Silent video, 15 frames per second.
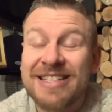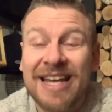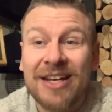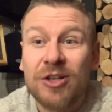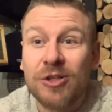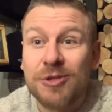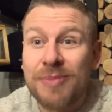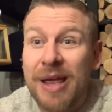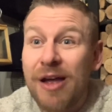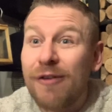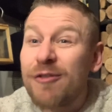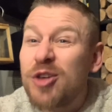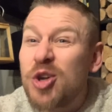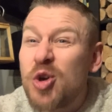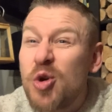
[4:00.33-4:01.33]
sandals made
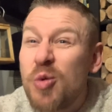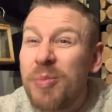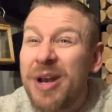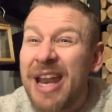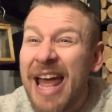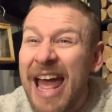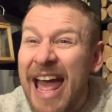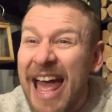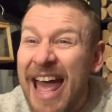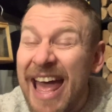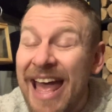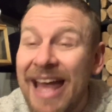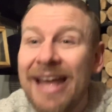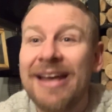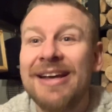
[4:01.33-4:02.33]
of human
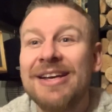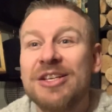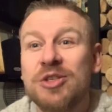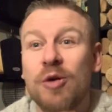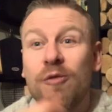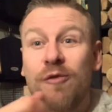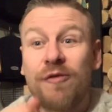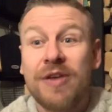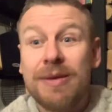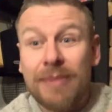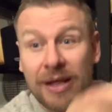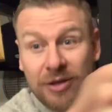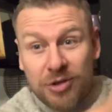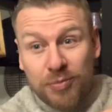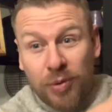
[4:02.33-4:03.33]
hair. So
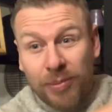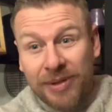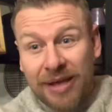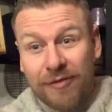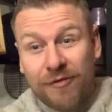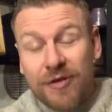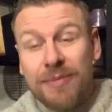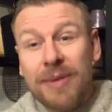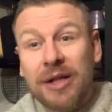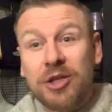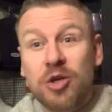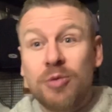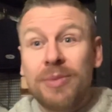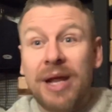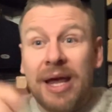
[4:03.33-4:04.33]
female, these probably get female
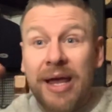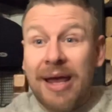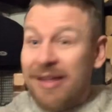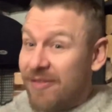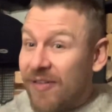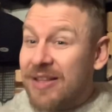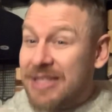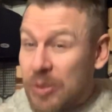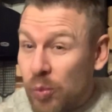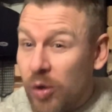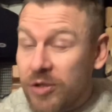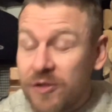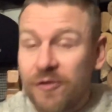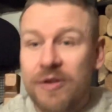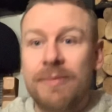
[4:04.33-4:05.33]
human hair. In fact, it
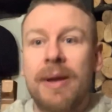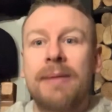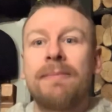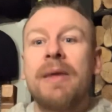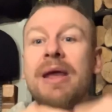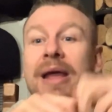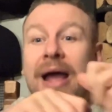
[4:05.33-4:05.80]
was female.